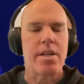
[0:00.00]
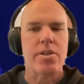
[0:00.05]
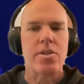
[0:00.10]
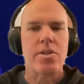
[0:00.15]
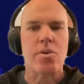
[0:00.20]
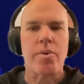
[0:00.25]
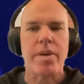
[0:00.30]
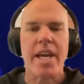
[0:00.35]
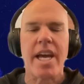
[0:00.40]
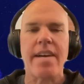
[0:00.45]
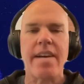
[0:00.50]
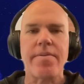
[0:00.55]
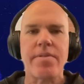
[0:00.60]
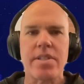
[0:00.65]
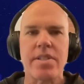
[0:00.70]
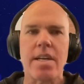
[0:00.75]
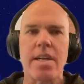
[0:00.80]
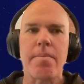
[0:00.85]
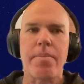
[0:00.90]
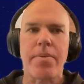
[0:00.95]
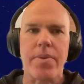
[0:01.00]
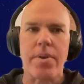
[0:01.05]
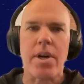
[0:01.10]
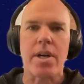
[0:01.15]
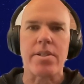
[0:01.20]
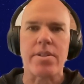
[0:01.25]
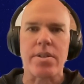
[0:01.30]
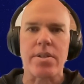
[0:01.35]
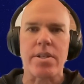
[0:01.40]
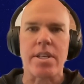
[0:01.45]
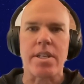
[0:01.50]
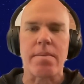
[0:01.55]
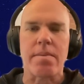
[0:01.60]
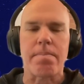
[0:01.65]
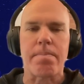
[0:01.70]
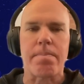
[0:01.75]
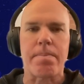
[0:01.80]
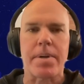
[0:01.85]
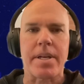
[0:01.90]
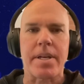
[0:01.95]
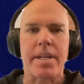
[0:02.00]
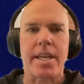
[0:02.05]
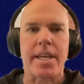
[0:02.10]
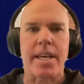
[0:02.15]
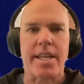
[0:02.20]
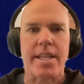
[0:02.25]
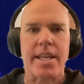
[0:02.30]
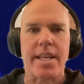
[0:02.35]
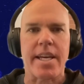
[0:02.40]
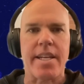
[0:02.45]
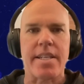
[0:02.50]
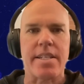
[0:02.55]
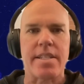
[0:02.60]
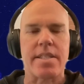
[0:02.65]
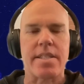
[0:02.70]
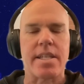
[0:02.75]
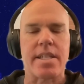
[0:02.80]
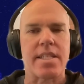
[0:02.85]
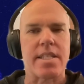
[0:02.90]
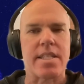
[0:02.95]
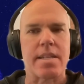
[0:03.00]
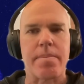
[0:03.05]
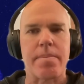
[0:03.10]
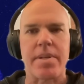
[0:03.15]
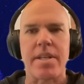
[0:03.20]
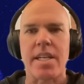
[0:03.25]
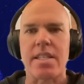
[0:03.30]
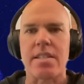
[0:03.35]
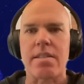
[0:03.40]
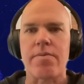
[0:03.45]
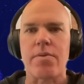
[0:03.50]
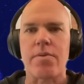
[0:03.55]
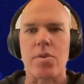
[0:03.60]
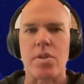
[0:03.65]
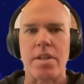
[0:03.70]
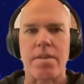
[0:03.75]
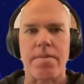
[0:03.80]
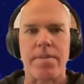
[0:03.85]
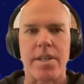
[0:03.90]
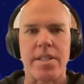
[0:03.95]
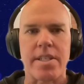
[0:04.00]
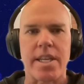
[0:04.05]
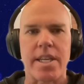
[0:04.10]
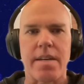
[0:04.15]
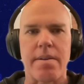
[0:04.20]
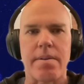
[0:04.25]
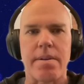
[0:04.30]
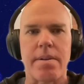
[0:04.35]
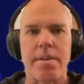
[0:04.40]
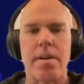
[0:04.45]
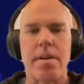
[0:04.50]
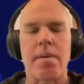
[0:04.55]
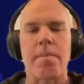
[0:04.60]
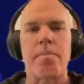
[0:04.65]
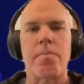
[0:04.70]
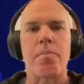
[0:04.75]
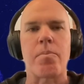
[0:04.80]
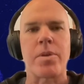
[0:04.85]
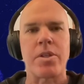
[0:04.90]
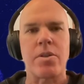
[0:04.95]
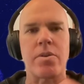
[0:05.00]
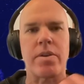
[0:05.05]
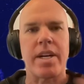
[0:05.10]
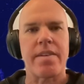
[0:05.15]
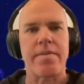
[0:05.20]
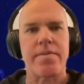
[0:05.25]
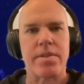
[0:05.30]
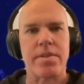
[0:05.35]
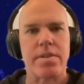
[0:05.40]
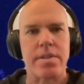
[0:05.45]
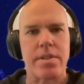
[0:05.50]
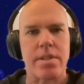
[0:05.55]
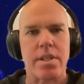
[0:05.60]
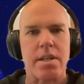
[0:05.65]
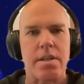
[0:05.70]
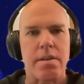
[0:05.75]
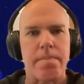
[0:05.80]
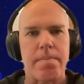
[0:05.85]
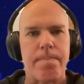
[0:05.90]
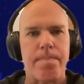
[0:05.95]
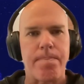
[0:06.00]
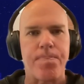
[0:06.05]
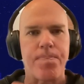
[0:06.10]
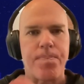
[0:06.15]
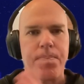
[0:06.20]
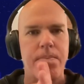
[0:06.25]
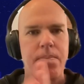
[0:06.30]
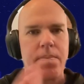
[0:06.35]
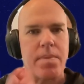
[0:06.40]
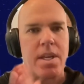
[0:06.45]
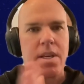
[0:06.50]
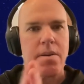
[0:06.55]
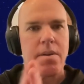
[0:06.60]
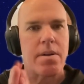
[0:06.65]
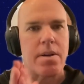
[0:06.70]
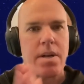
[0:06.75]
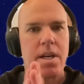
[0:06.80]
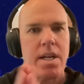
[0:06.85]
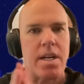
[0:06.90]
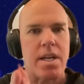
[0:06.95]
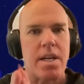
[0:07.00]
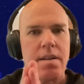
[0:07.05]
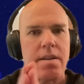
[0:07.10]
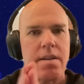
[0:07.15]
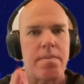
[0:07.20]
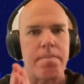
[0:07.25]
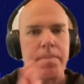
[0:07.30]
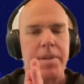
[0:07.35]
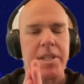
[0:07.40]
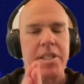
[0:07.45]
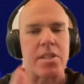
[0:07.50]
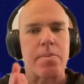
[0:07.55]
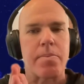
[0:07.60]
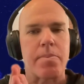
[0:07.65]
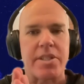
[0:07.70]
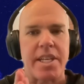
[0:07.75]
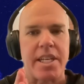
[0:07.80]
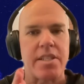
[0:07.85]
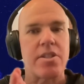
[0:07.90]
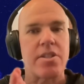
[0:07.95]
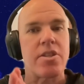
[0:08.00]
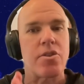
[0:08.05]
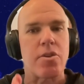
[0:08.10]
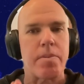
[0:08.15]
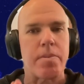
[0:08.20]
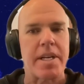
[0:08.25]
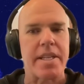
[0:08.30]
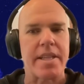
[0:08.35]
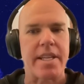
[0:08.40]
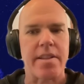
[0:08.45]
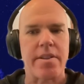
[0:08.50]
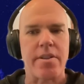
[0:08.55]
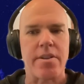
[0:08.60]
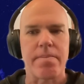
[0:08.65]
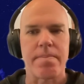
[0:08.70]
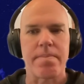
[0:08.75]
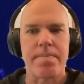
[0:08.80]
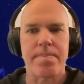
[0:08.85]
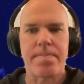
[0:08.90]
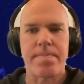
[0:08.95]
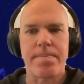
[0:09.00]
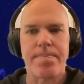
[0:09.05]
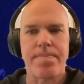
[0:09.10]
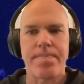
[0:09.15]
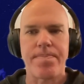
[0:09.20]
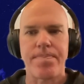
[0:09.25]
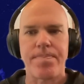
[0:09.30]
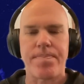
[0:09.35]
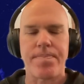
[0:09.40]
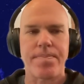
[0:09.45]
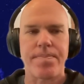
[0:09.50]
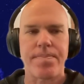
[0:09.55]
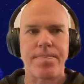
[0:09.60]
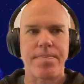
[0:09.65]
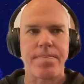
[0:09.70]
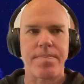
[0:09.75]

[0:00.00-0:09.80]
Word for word: So we have some thoughts on it, but again, that is not something that's fully fleshed out. We do have some bits to present to you about that, though. Okay.